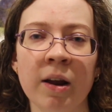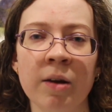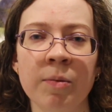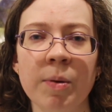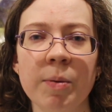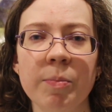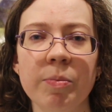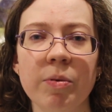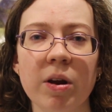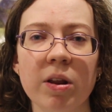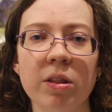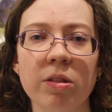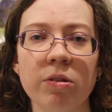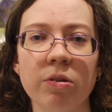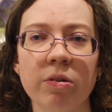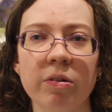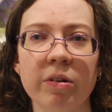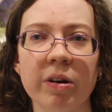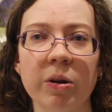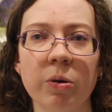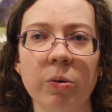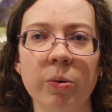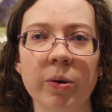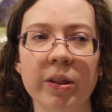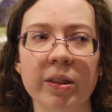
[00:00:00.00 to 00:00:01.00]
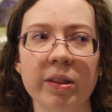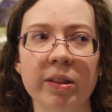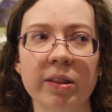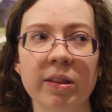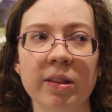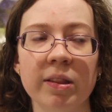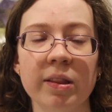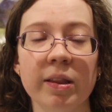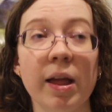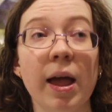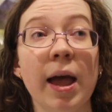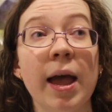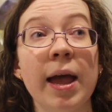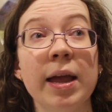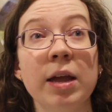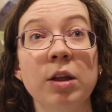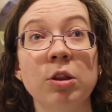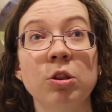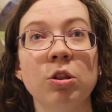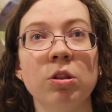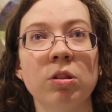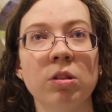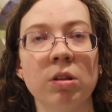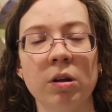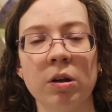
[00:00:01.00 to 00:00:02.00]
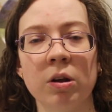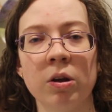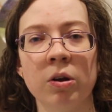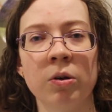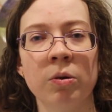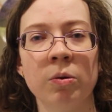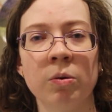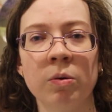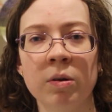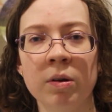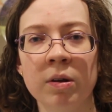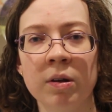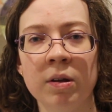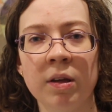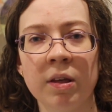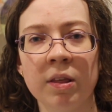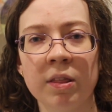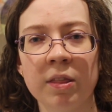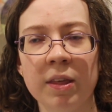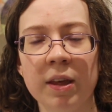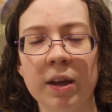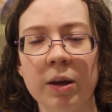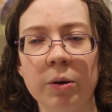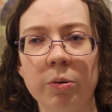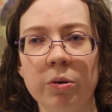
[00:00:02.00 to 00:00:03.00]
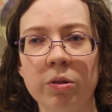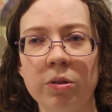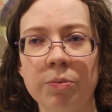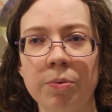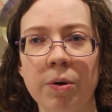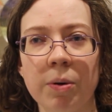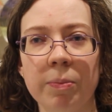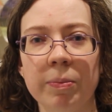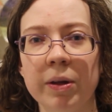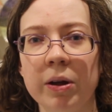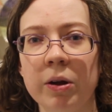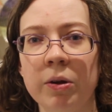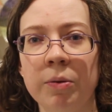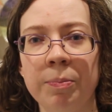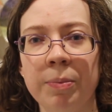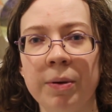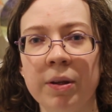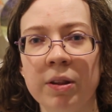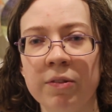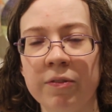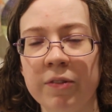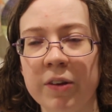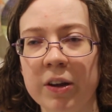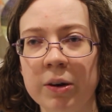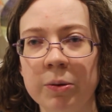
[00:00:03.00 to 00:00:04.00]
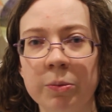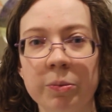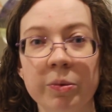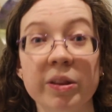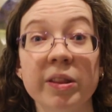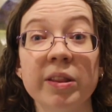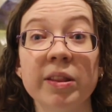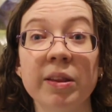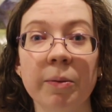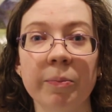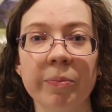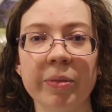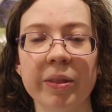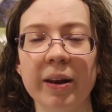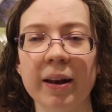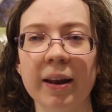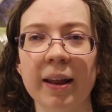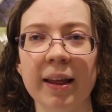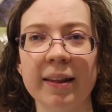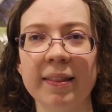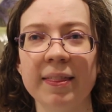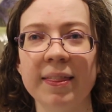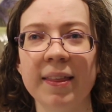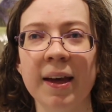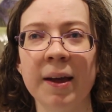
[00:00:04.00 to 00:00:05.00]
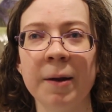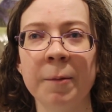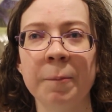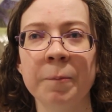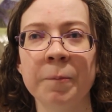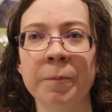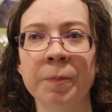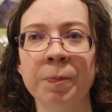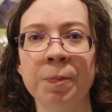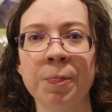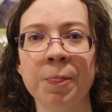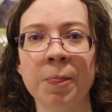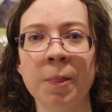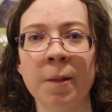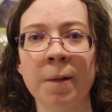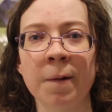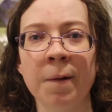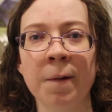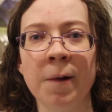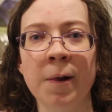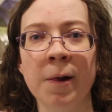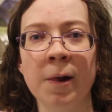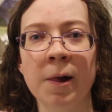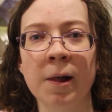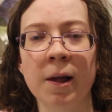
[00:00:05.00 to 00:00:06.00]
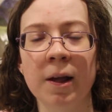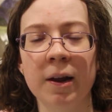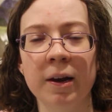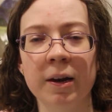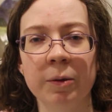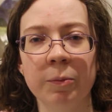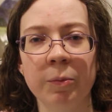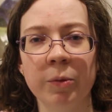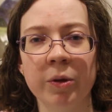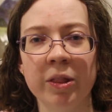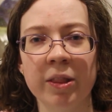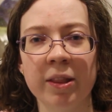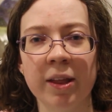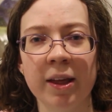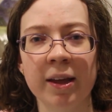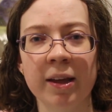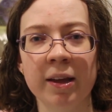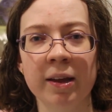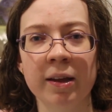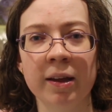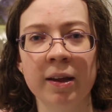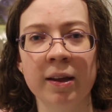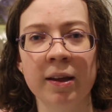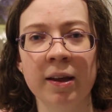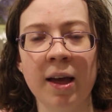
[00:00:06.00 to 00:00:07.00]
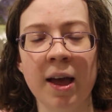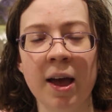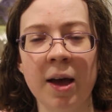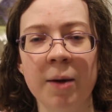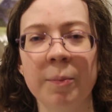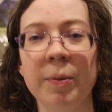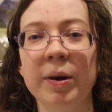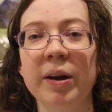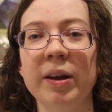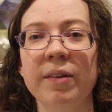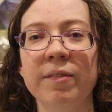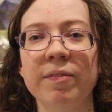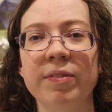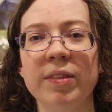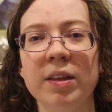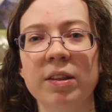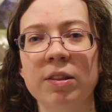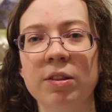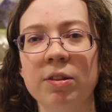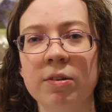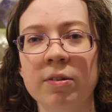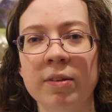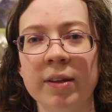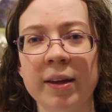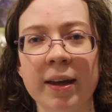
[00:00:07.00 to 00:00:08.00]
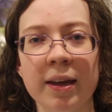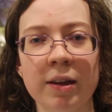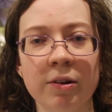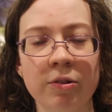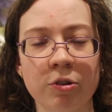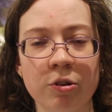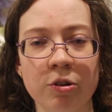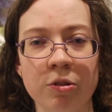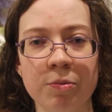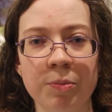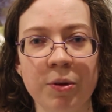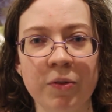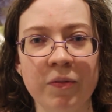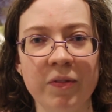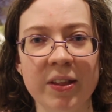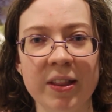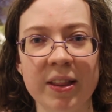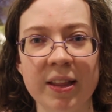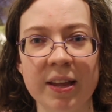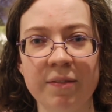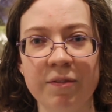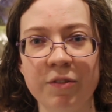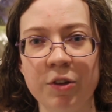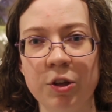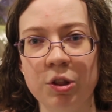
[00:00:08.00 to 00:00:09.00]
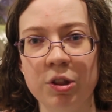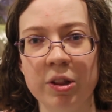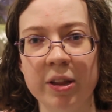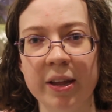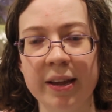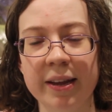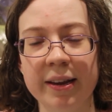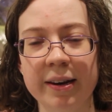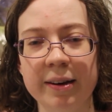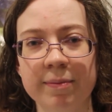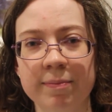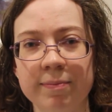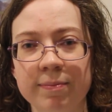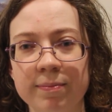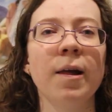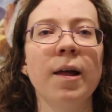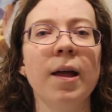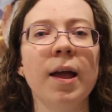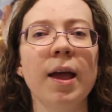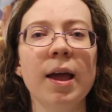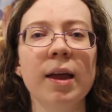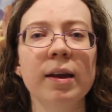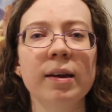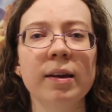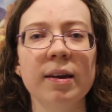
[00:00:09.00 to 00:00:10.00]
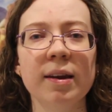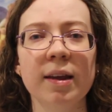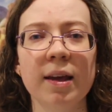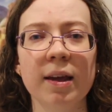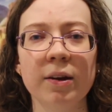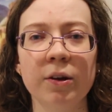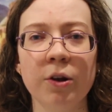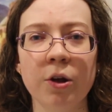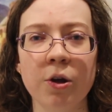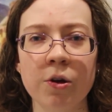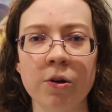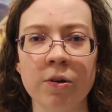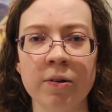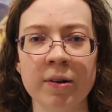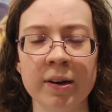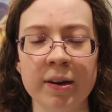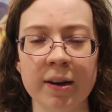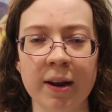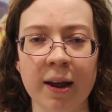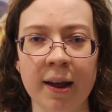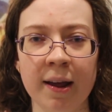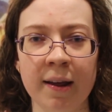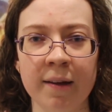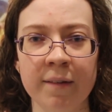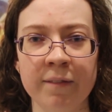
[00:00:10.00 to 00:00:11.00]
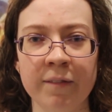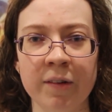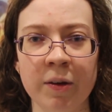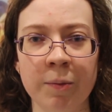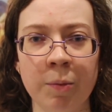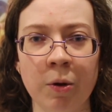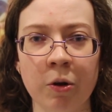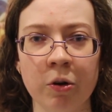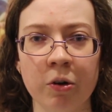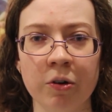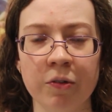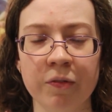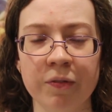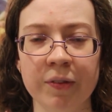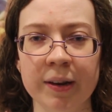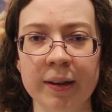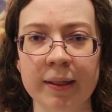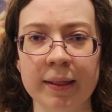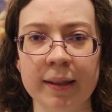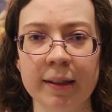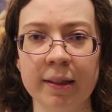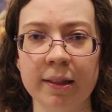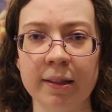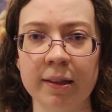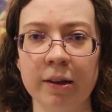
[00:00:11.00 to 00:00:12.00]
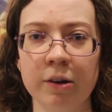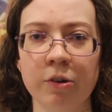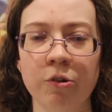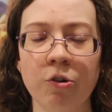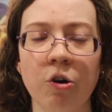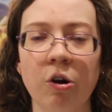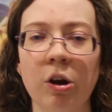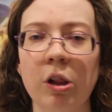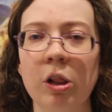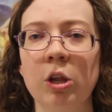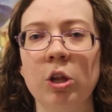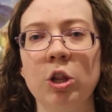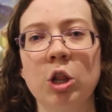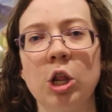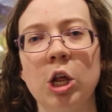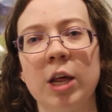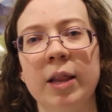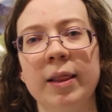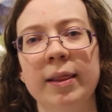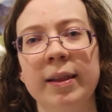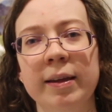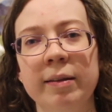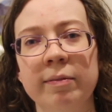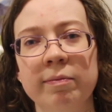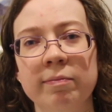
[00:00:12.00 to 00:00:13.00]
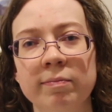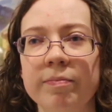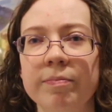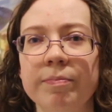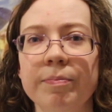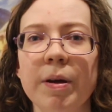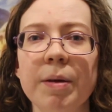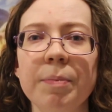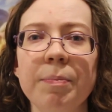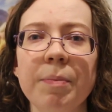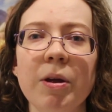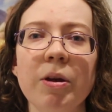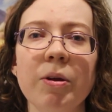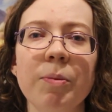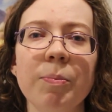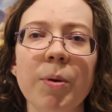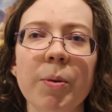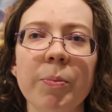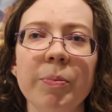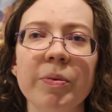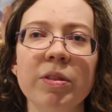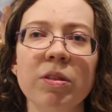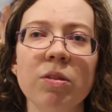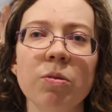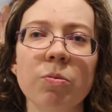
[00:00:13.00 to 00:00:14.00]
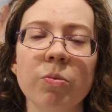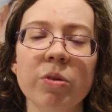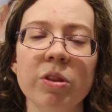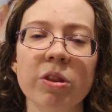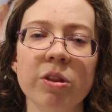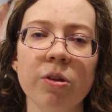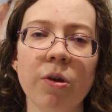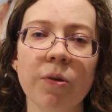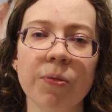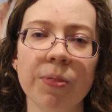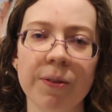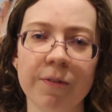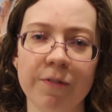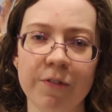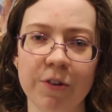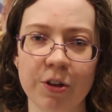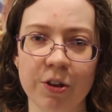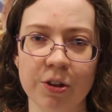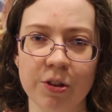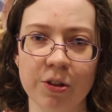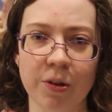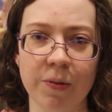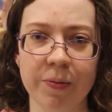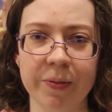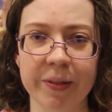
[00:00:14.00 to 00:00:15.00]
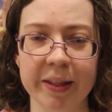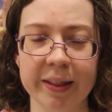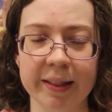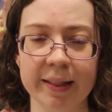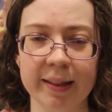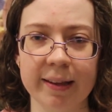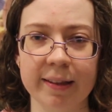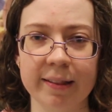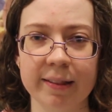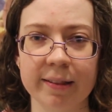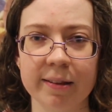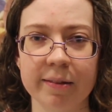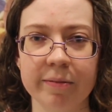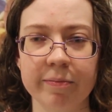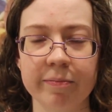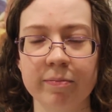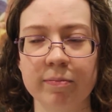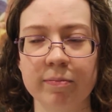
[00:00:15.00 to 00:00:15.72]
I remember I saw a quiz ages ago, I think it was probably on BuzzFeed or something like that, and it was a how many of these Julie Andrews movies have you seen? And it had her entire filmography listed chronologically. But Mary Poppins was not the first on this list.